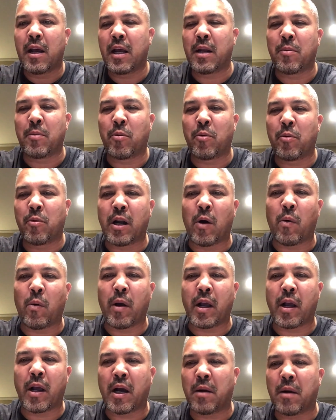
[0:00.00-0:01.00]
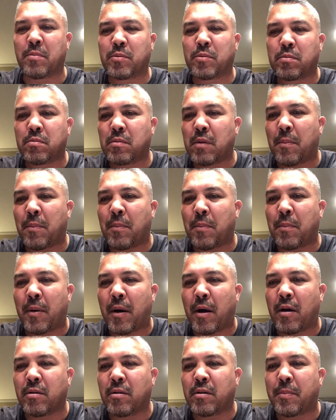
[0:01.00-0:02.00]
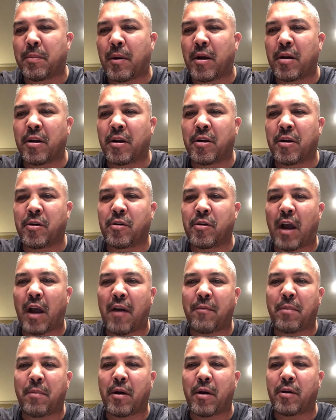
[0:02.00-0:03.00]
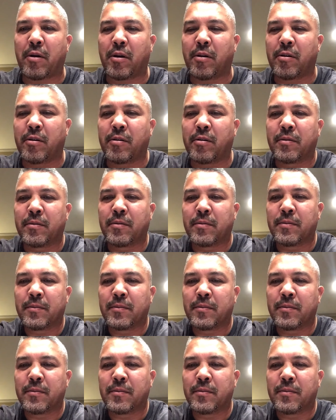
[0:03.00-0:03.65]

In the morning, I'll wake up a pound under, half pound under.